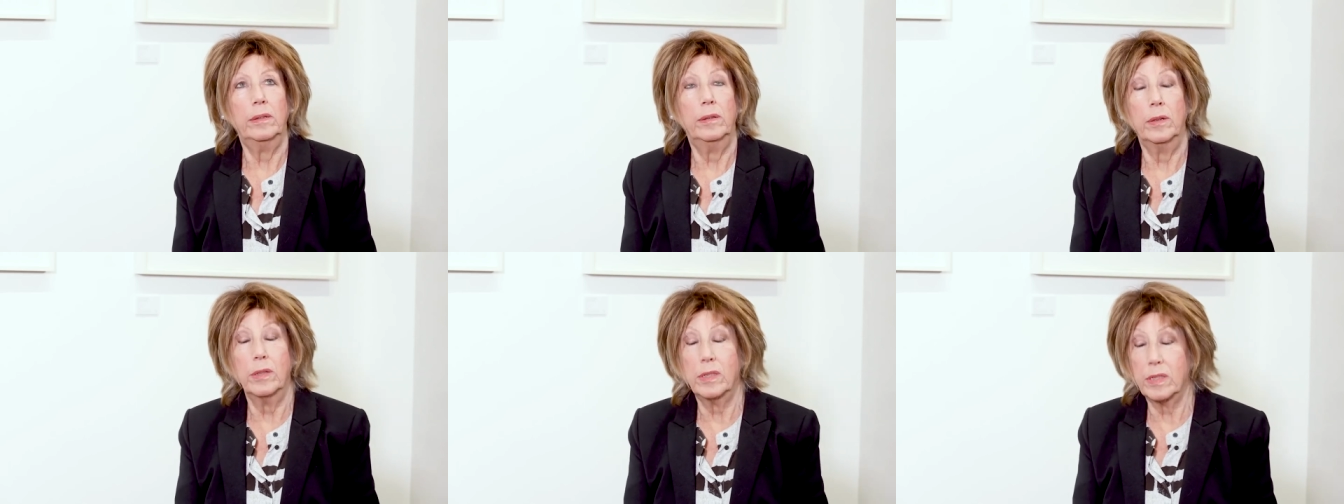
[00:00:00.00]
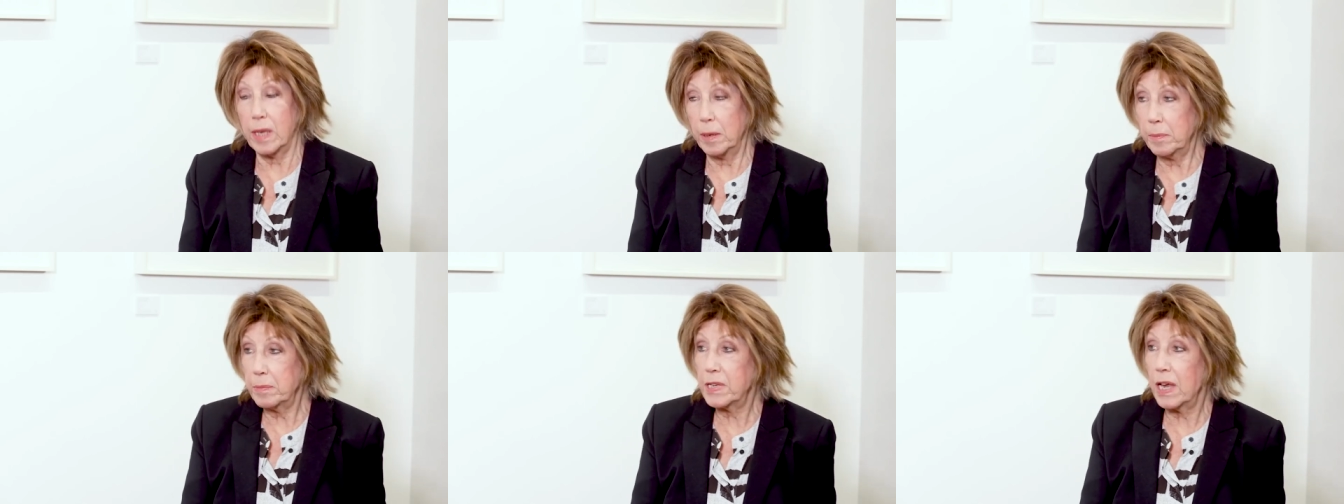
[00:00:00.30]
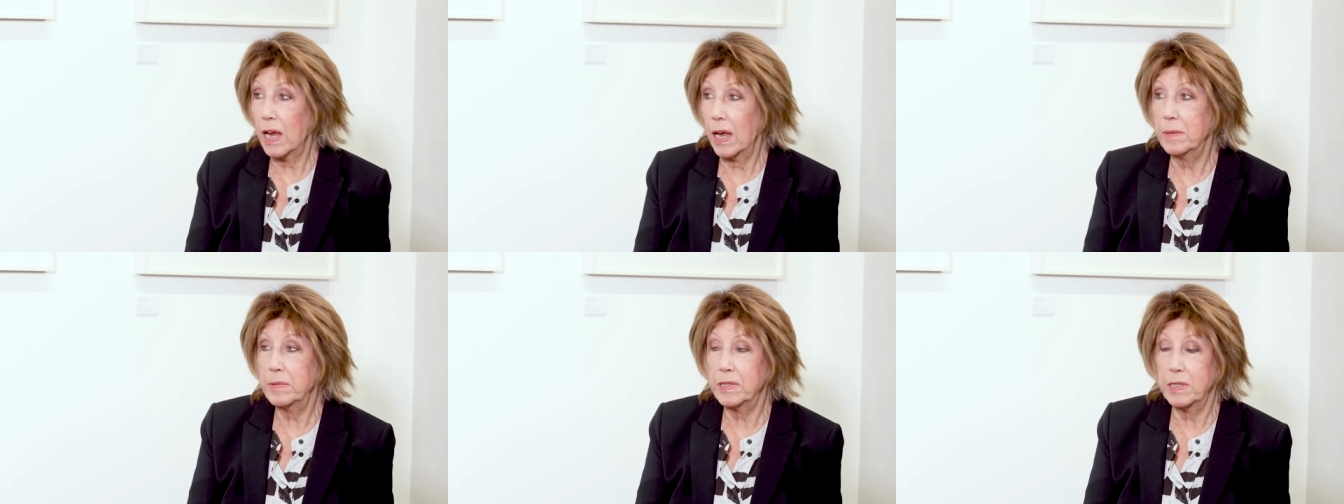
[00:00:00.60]
But
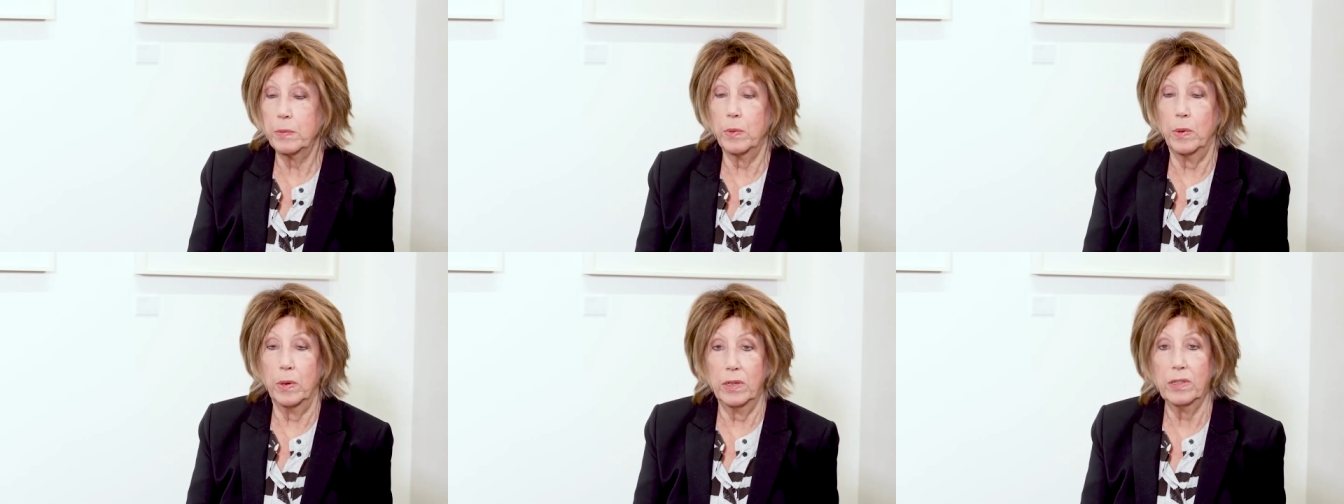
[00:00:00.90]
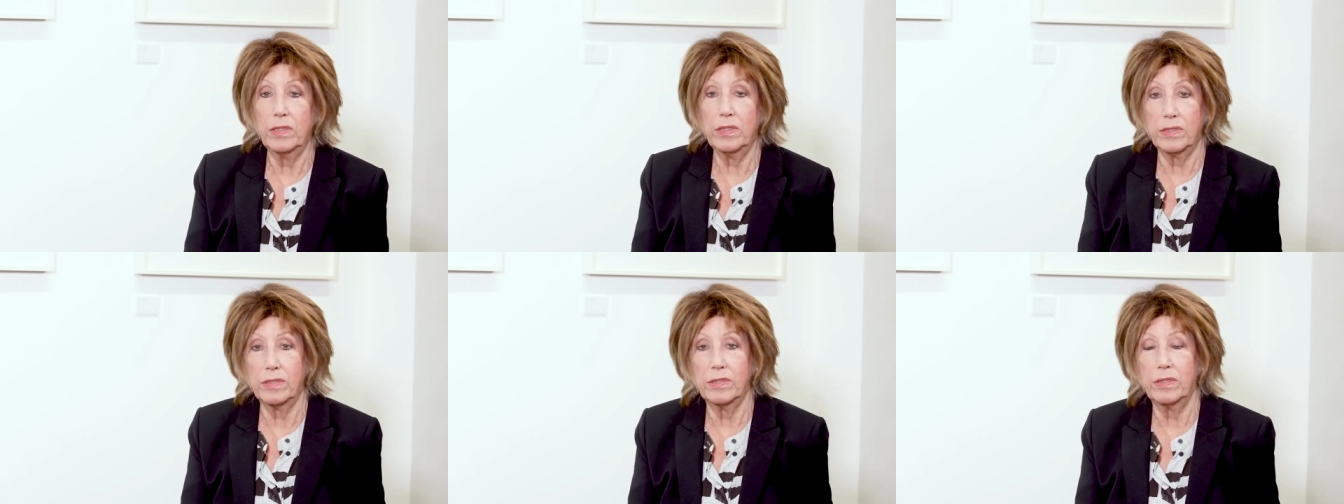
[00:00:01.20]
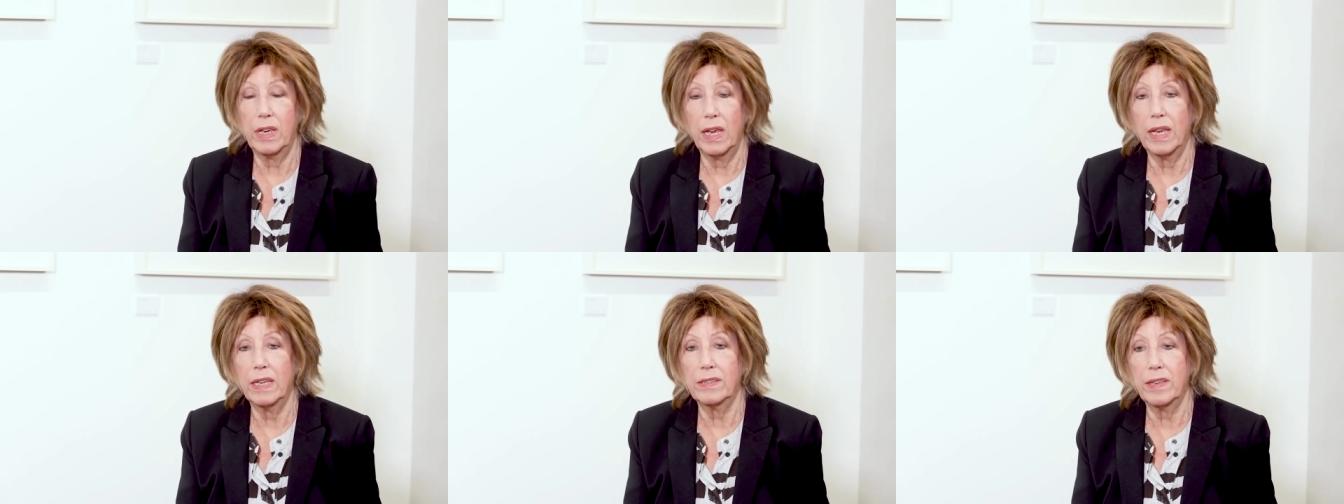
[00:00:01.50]
sometimes it was,
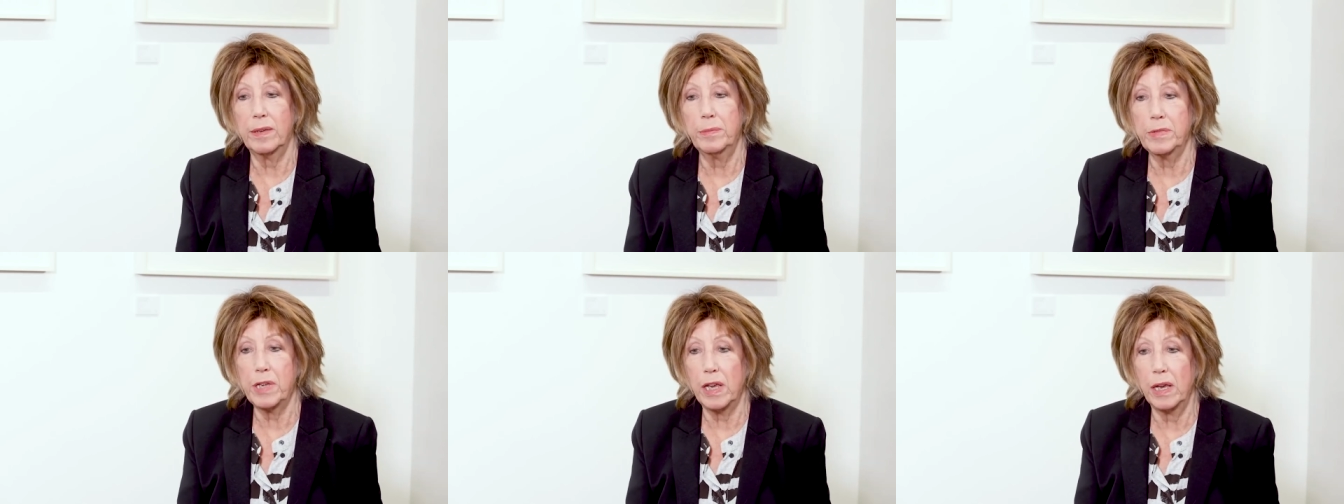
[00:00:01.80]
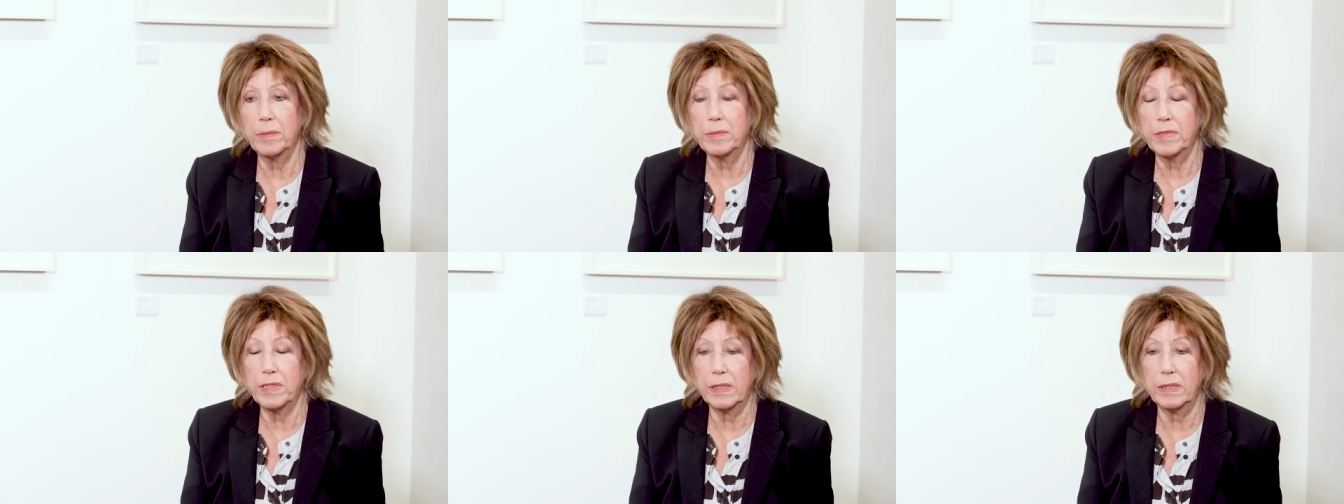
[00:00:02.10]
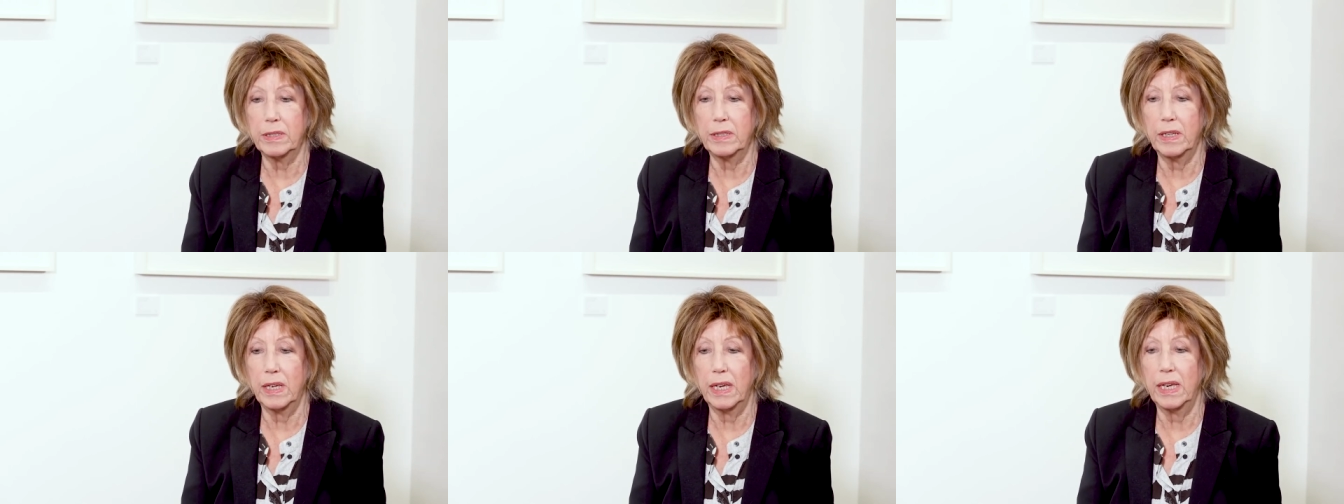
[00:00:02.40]
yeah. Sometimes
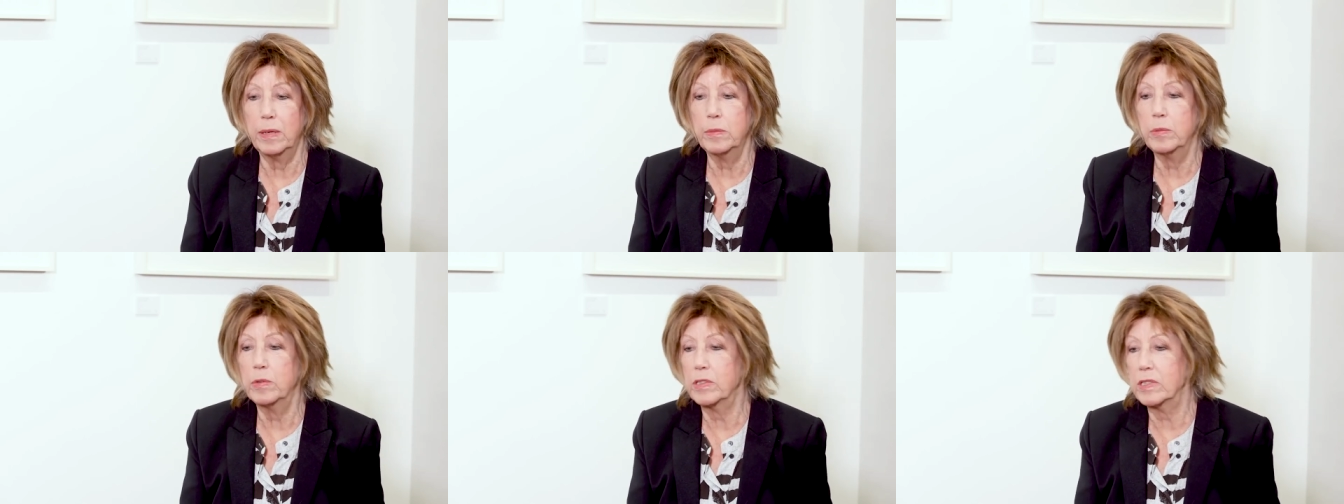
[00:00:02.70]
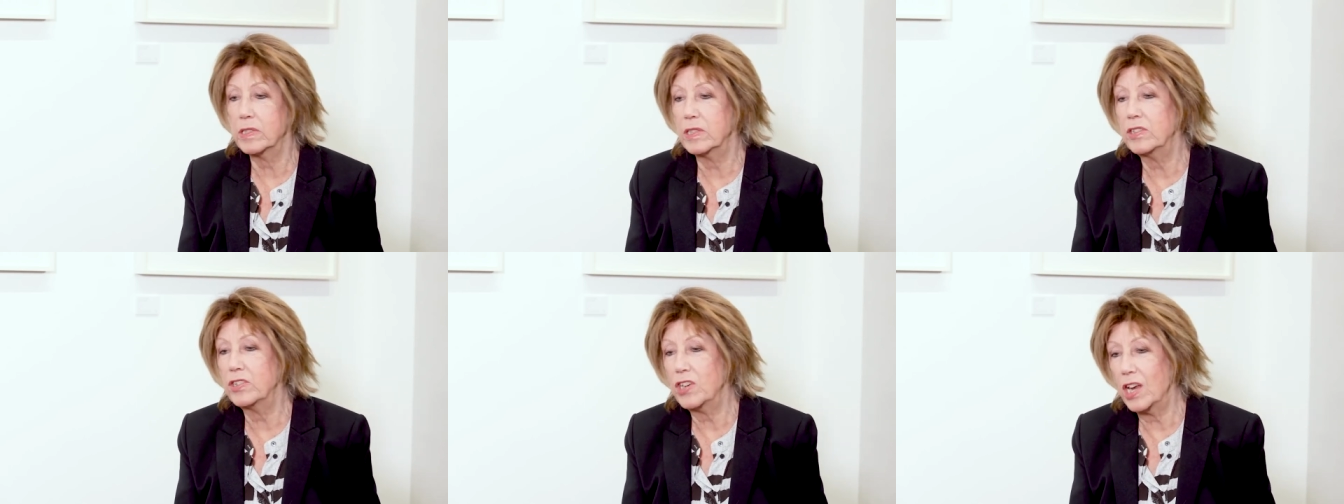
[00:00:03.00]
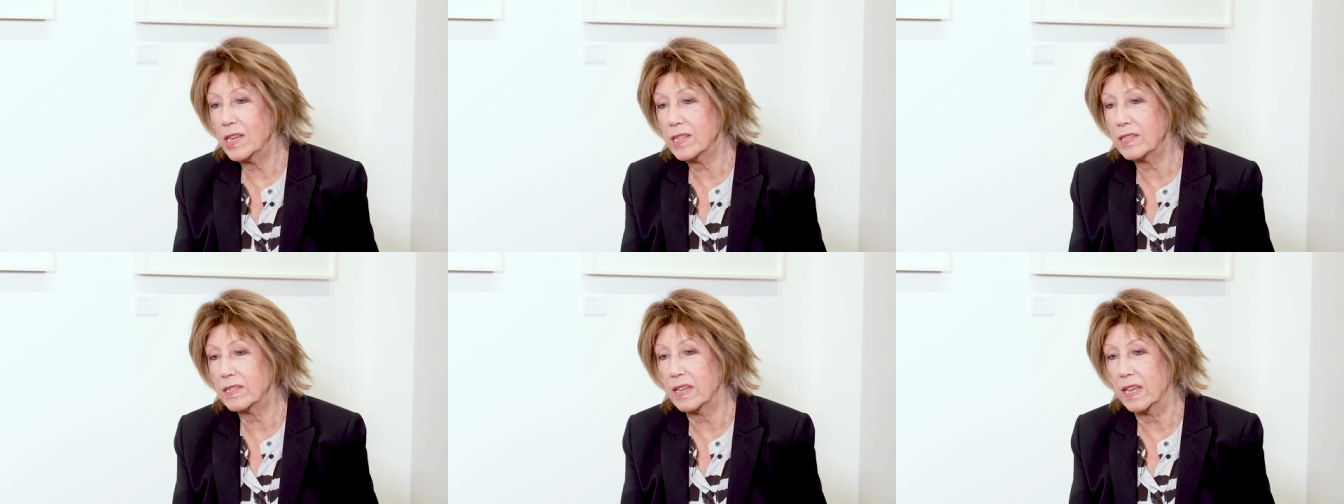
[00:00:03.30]
he would
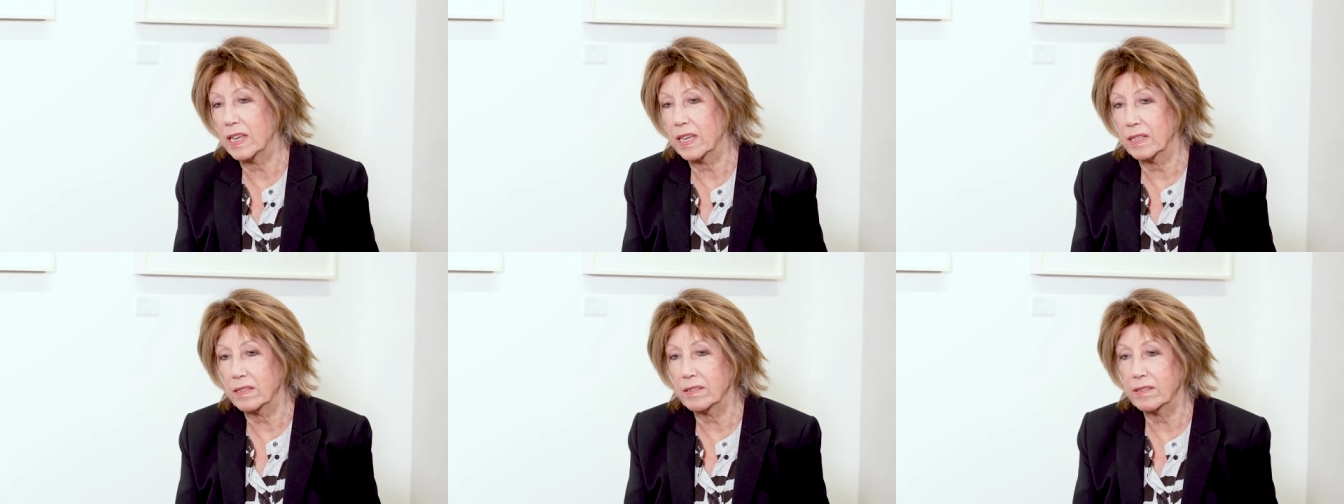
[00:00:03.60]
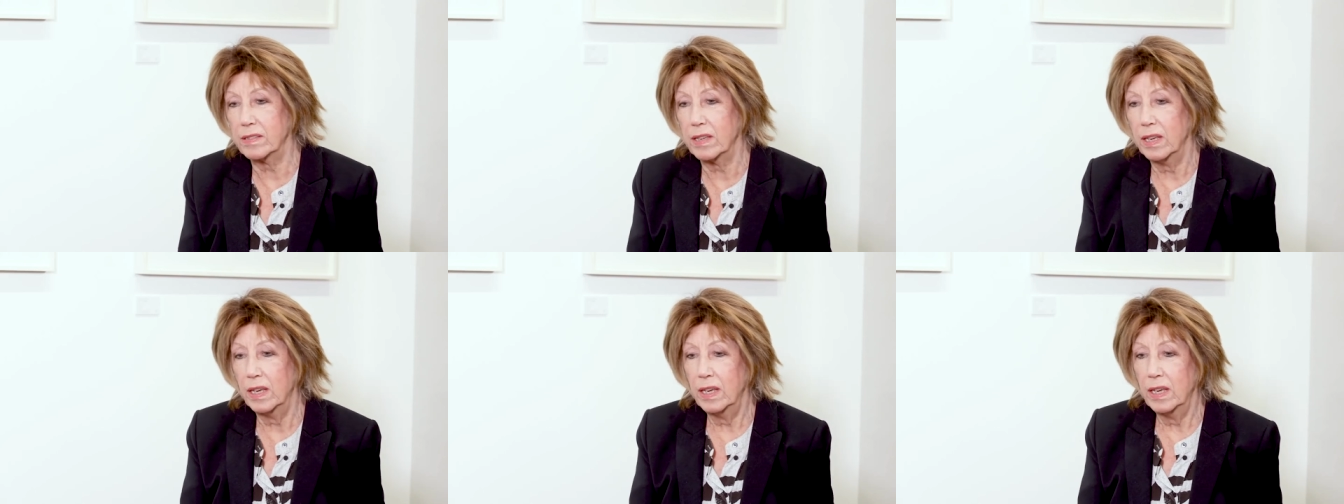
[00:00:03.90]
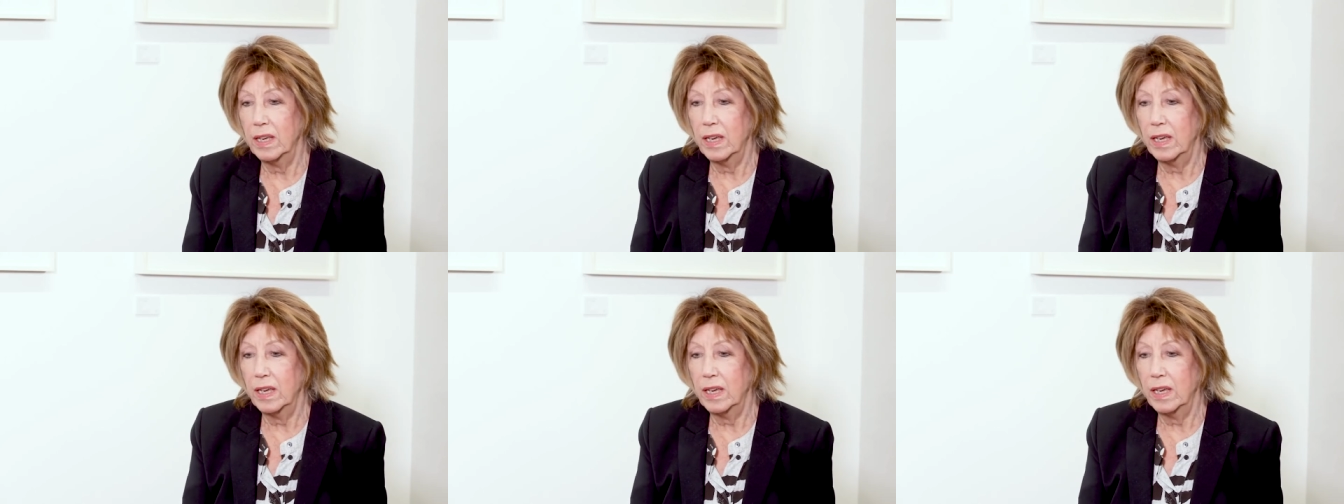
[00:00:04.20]
suggest things,